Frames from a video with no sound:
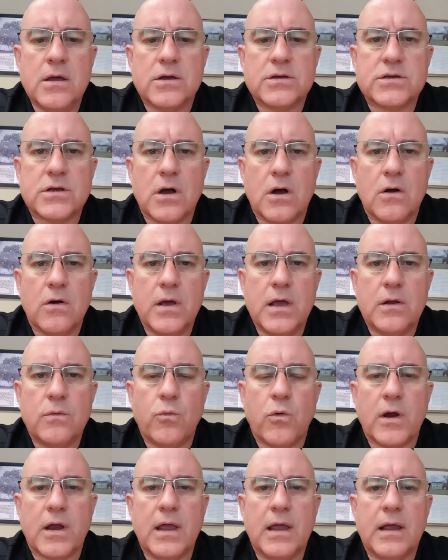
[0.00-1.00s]
So in
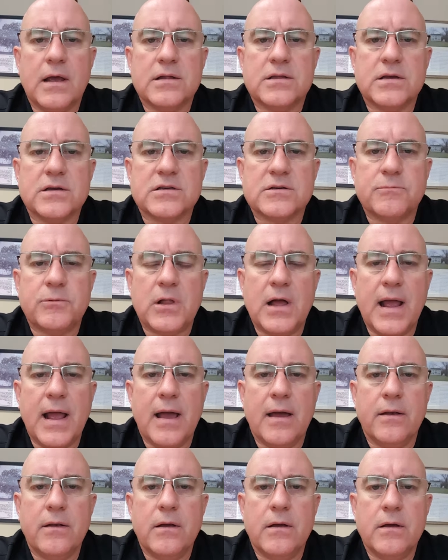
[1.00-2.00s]
working at this
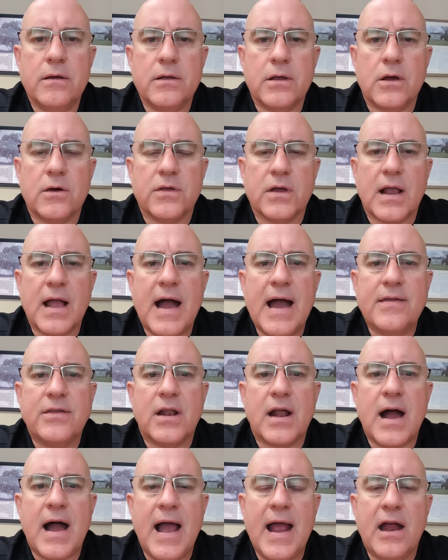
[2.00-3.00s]
plant, the guy
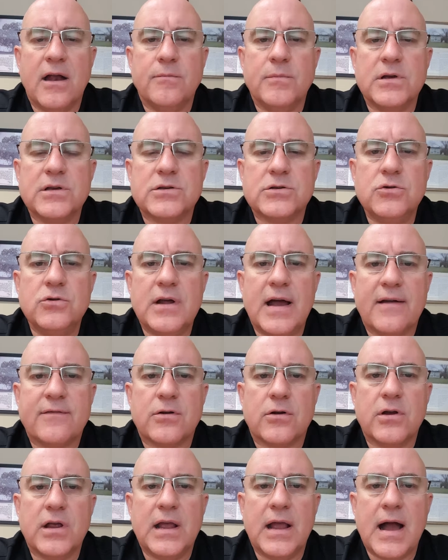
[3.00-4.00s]
that hired me, soon
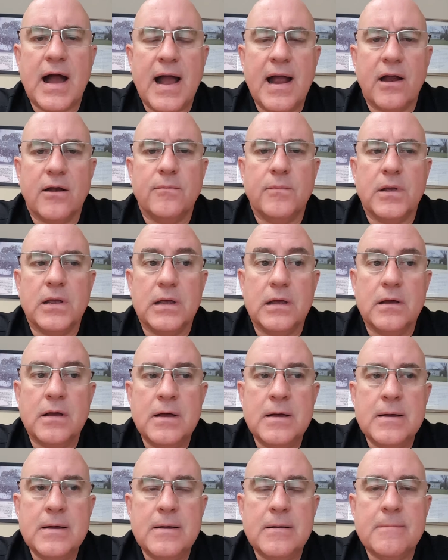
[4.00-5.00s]
after he hired me,
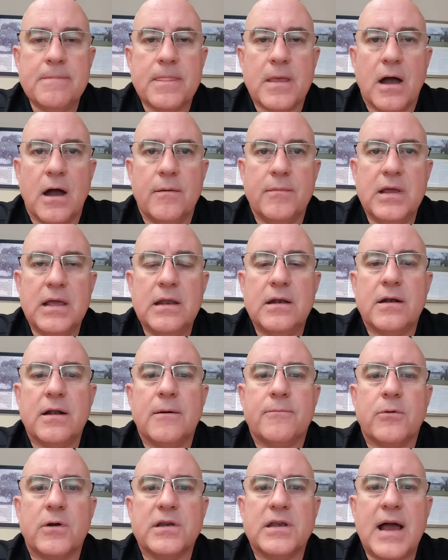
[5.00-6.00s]
he ended
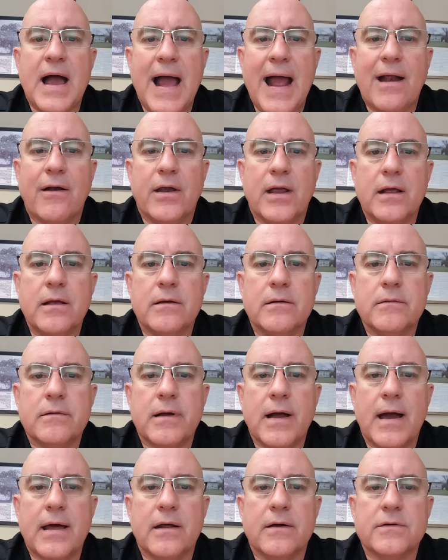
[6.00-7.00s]
up retiring
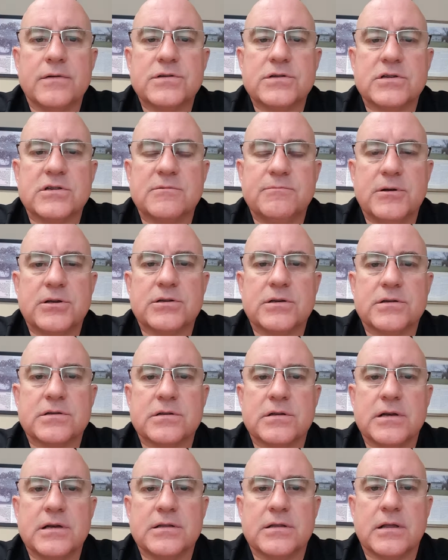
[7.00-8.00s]
kind of
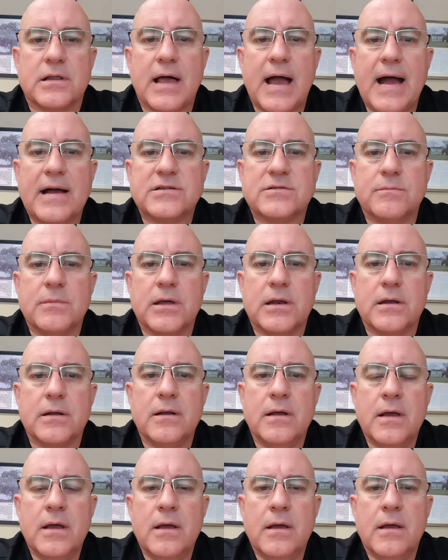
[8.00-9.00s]
suspiciously at the last
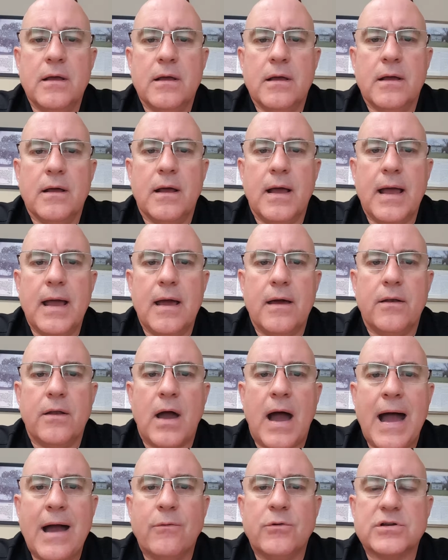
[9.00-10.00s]
minute. And
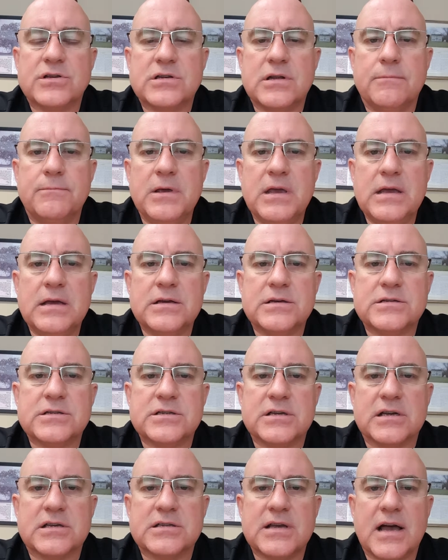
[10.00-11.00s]
I was to be his
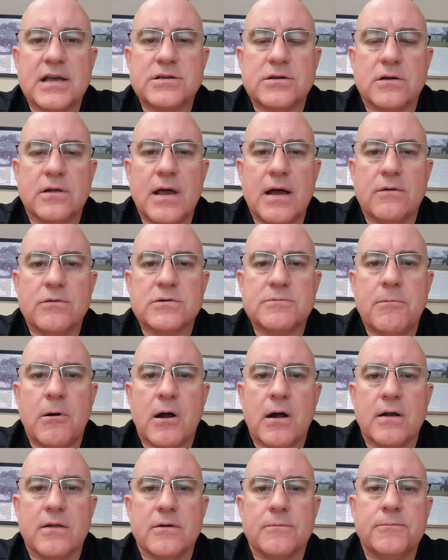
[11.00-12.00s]
successor. That was
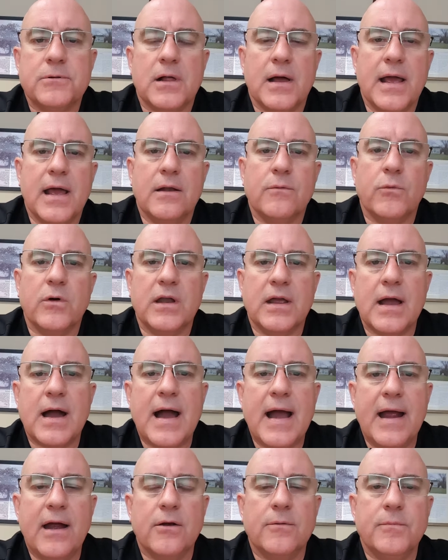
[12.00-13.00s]
part of the plan when he
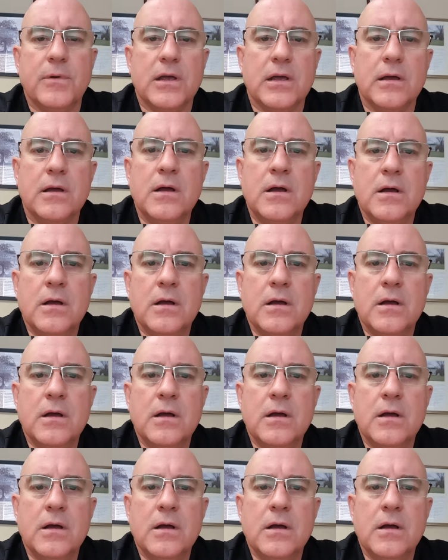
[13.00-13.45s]
hired me.